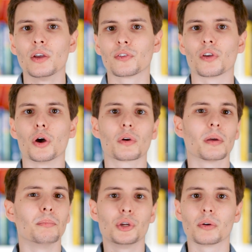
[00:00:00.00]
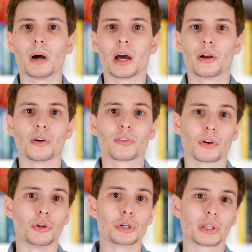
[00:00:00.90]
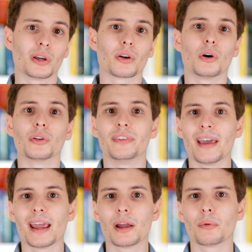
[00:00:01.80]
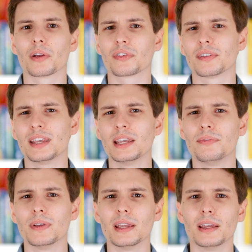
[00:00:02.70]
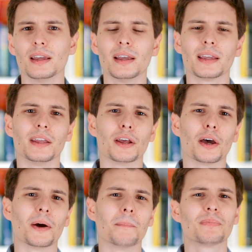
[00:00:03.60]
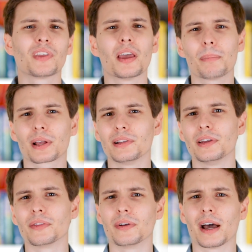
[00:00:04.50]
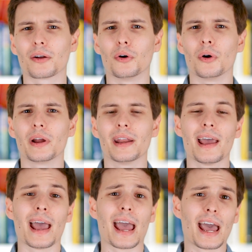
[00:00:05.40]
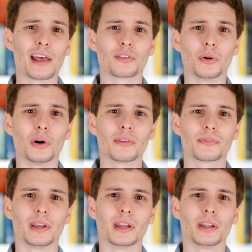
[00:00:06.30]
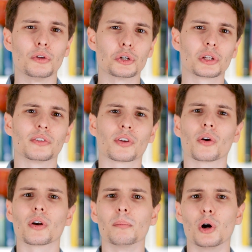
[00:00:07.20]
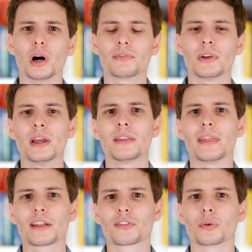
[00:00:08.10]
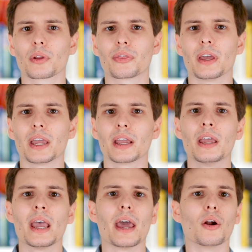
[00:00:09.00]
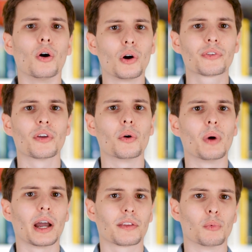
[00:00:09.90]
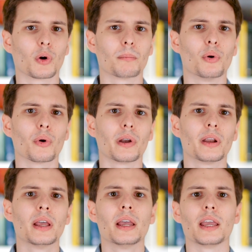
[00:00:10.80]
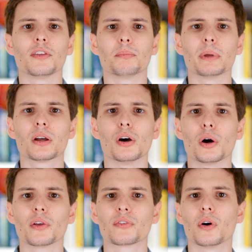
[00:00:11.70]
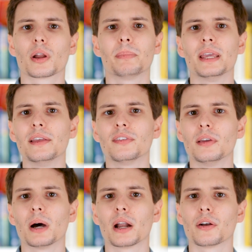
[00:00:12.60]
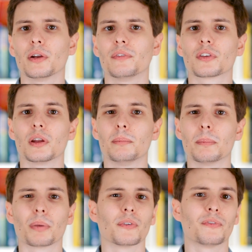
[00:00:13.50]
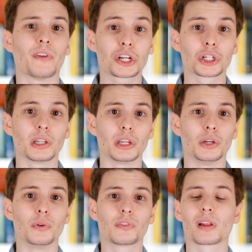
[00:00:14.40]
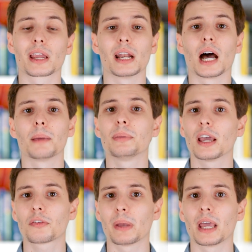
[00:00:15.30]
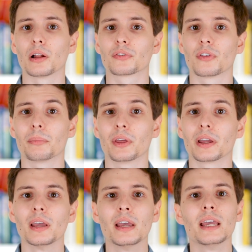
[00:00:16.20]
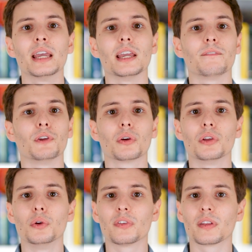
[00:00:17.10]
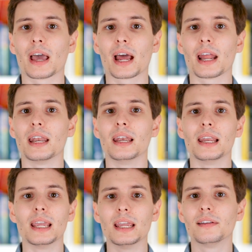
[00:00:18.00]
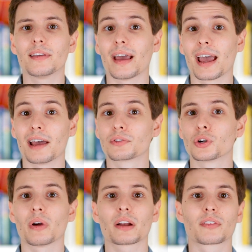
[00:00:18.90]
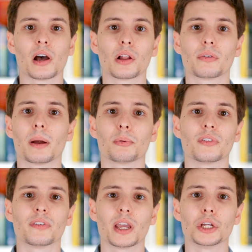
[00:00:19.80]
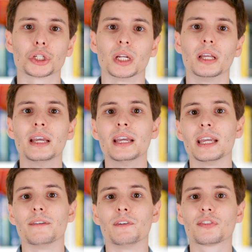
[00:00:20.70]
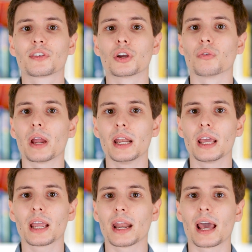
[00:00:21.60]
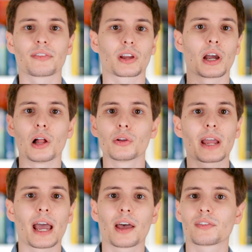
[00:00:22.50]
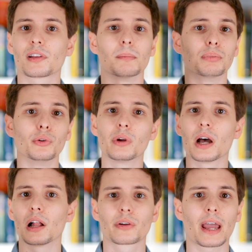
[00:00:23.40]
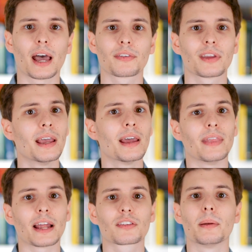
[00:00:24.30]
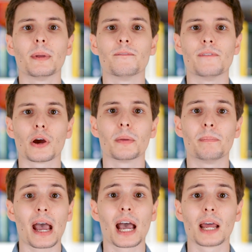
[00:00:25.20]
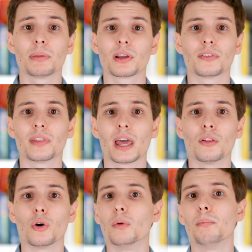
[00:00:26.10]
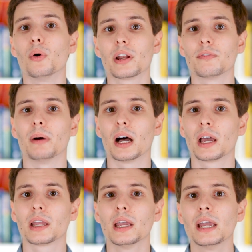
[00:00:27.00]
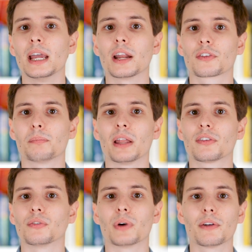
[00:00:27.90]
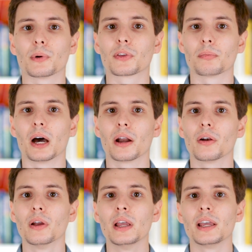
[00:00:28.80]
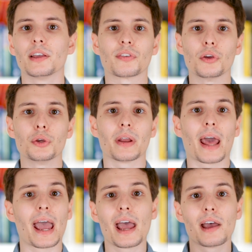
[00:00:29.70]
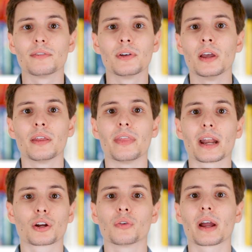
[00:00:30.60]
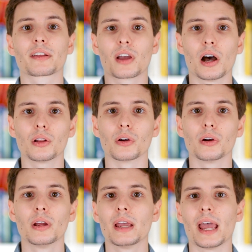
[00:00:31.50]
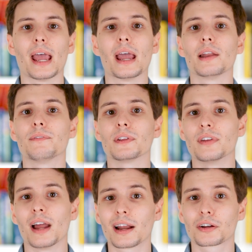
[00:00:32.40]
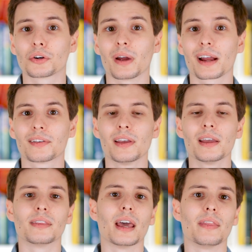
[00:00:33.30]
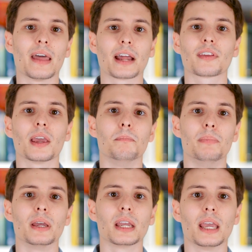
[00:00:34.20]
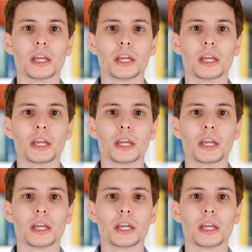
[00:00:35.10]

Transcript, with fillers: So computer monitors are usually on all day, whereas a TV, you know, typically they're not on as often. You usually turn them off, that sort of thing. And also why it's more important is because on a PC monitor, if it's going to be professionally used, like an IPS panel or something, if you're using that and need to have correct color representation, if it's degrading and has a color cast, like a blue color cast, that's going to be very bad, because then the whole point of buying an expensive reference monitor is so you can have that correct color, and if it's not correct, then that's a big